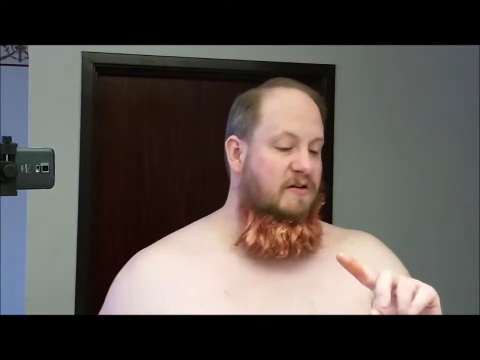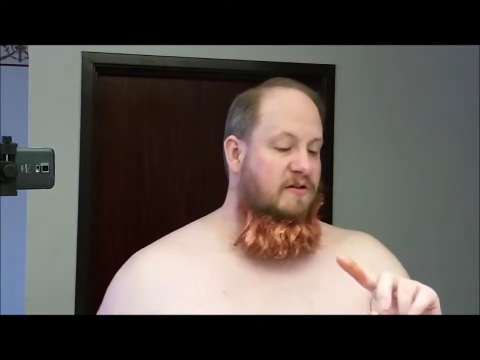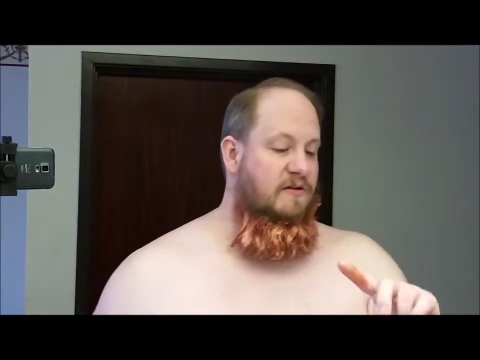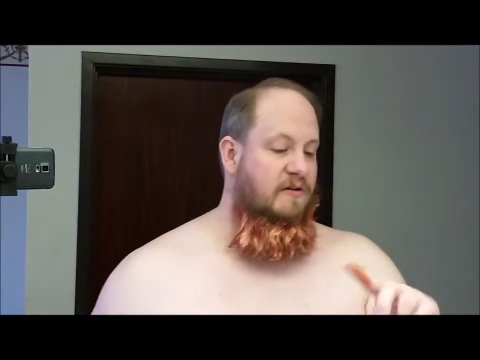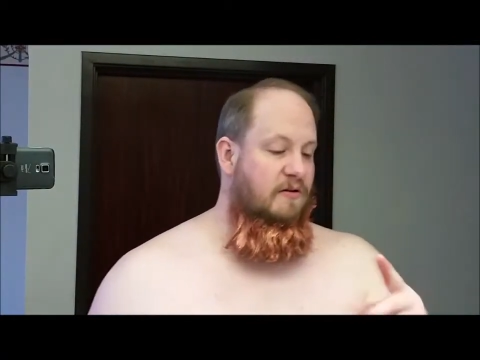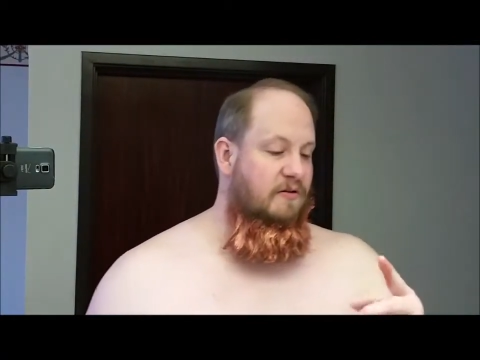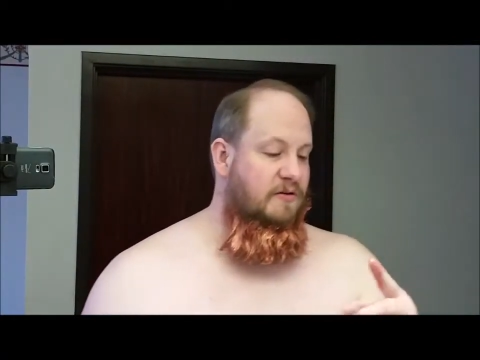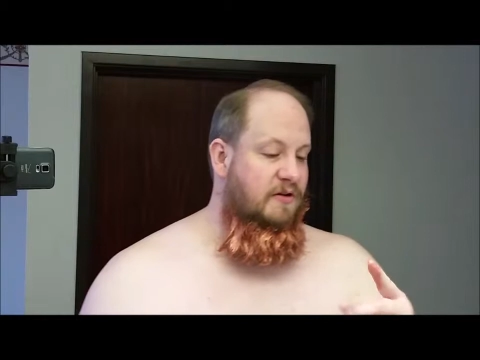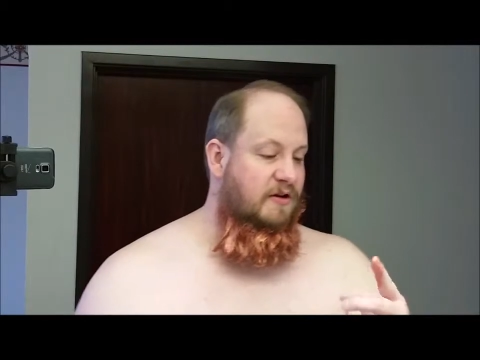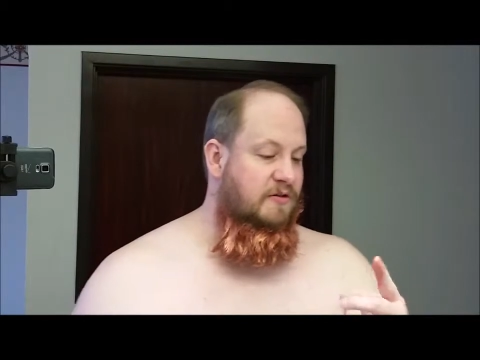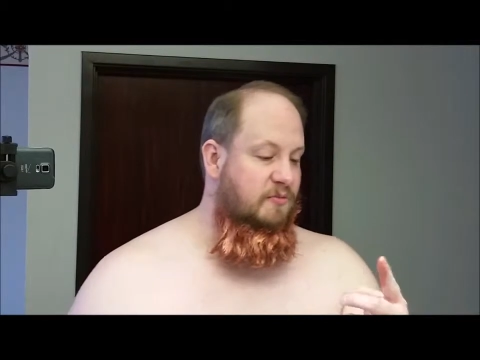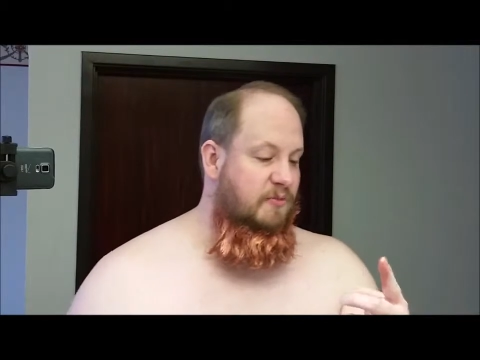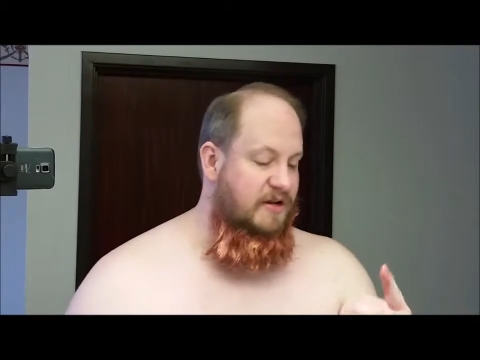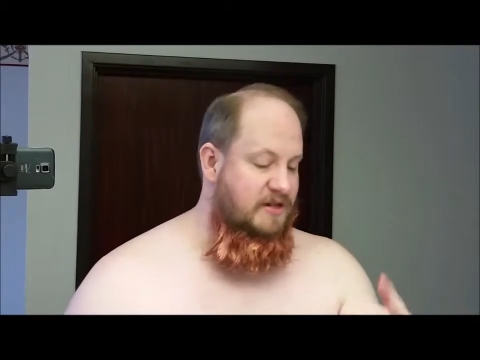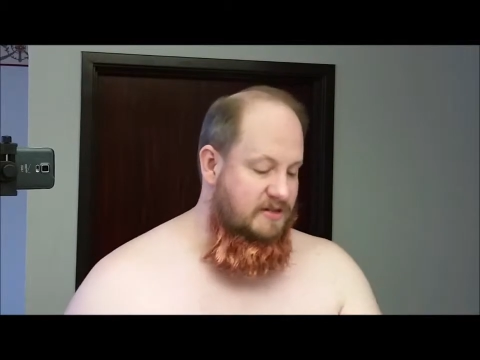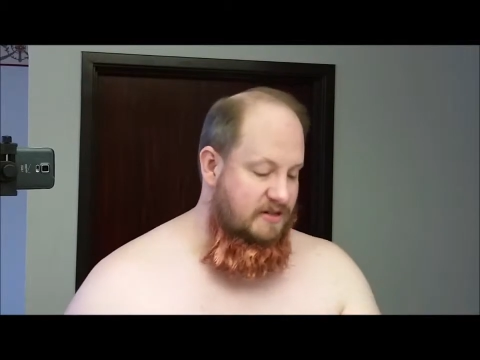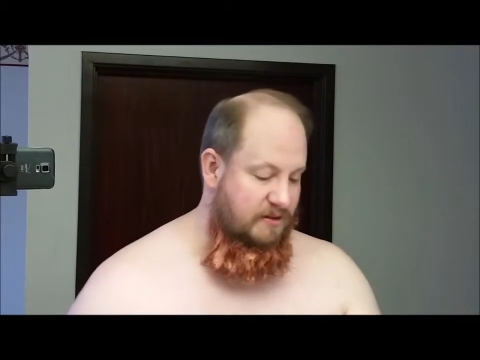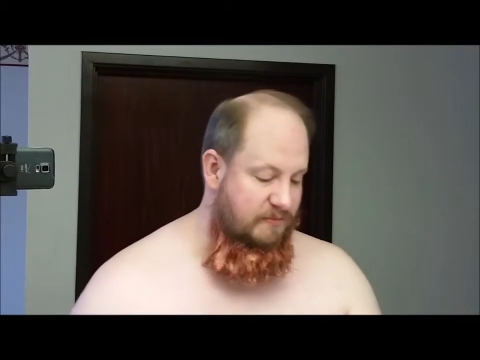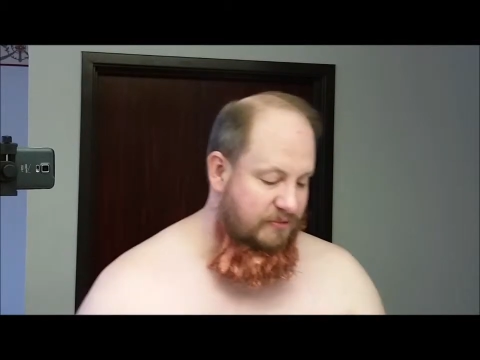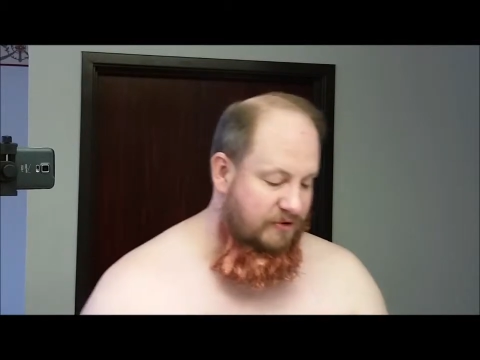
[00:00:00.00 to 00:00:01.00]
so you're not
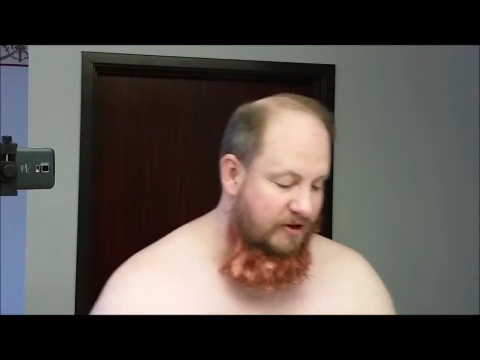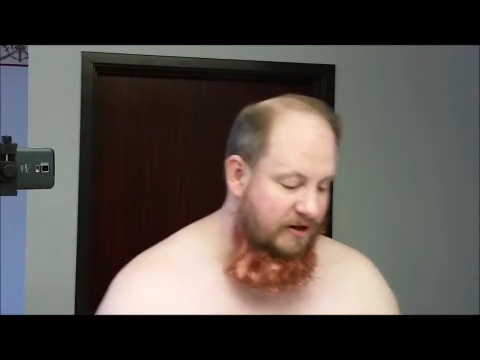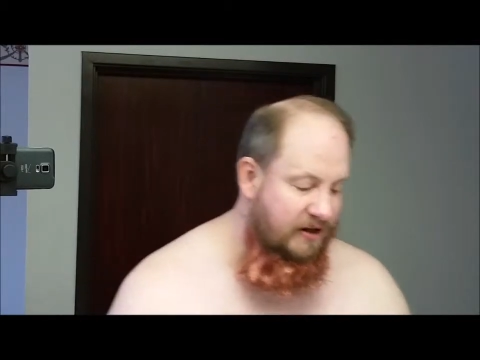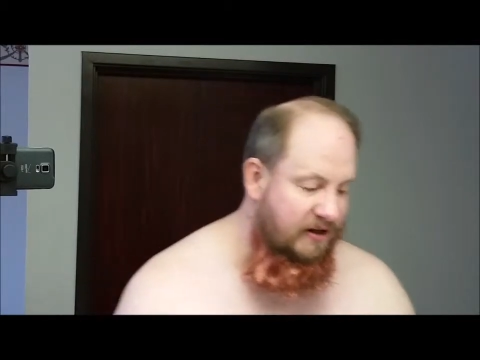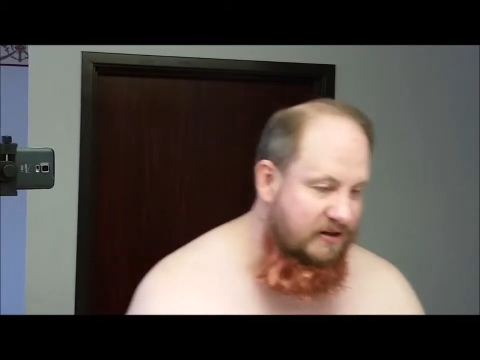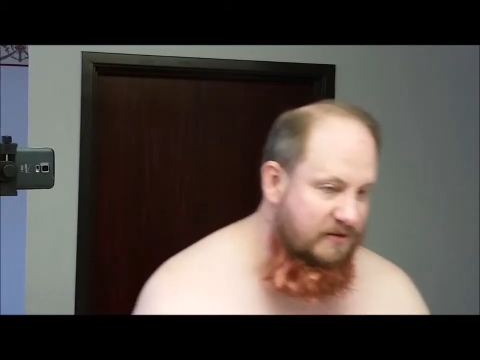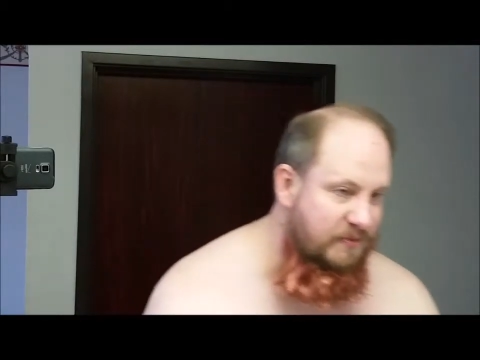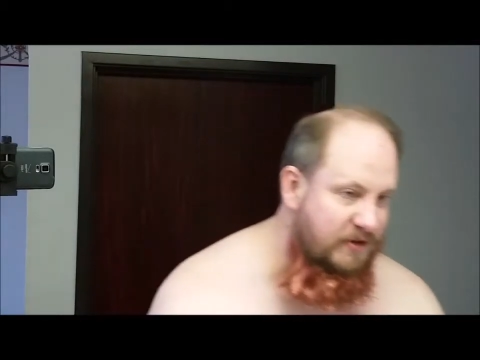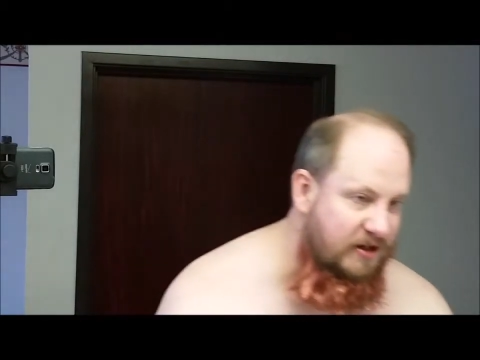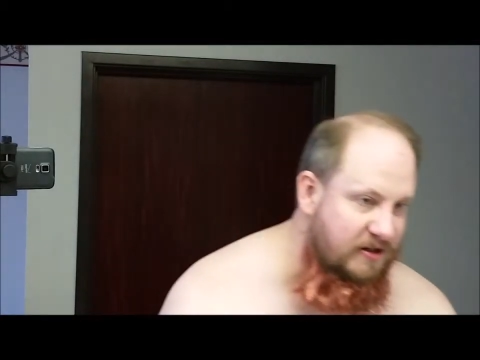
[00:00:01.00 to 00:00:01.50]
wasting product,